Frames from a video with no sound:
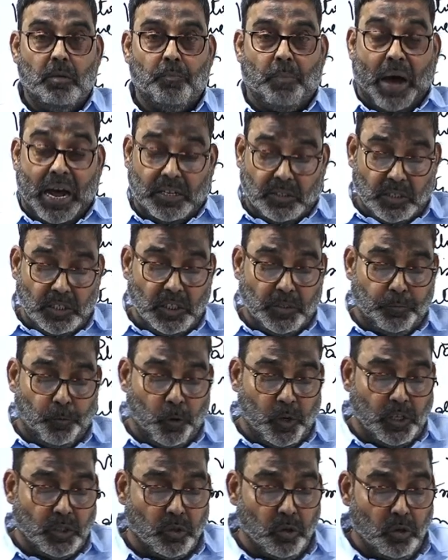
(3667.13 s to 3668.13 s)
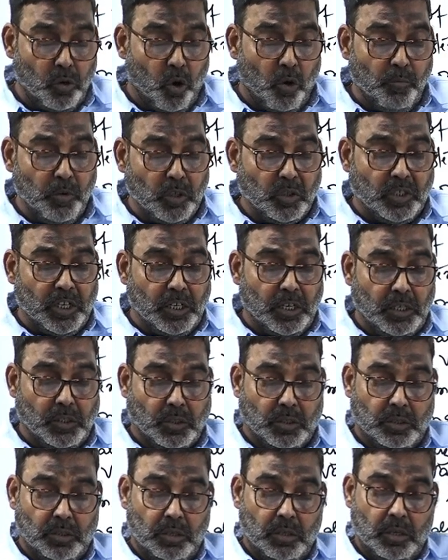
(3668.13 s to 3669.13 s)
Parsons focus on
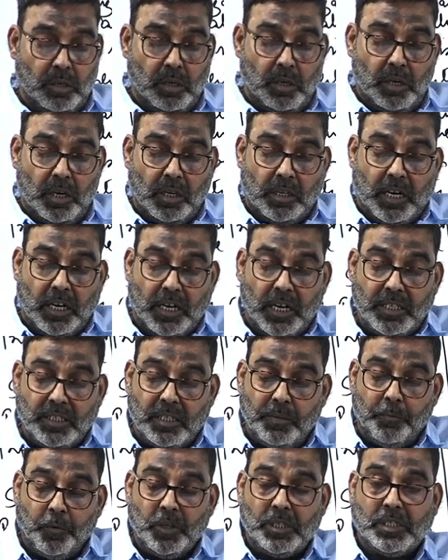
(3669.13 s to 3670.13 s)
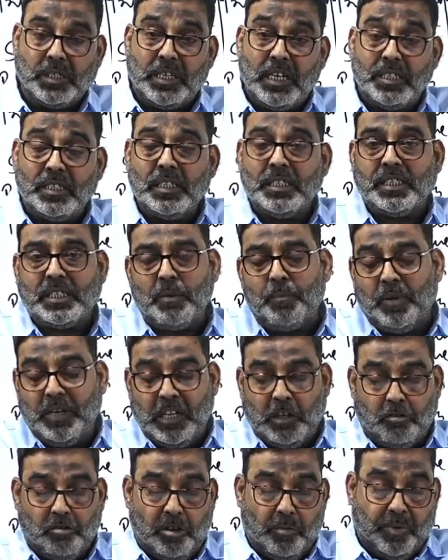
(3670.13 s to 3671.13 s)
homeostasis, tendency for stable
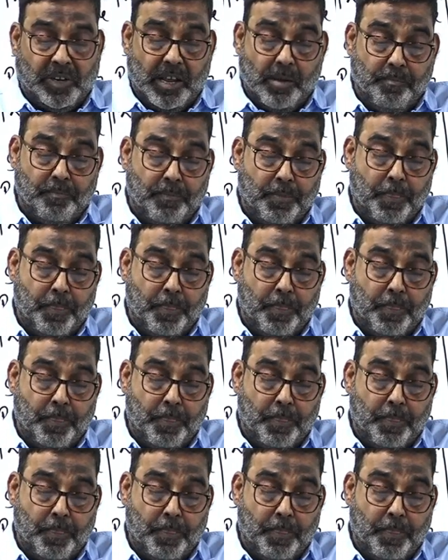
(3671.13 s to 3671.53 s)
equilibrium,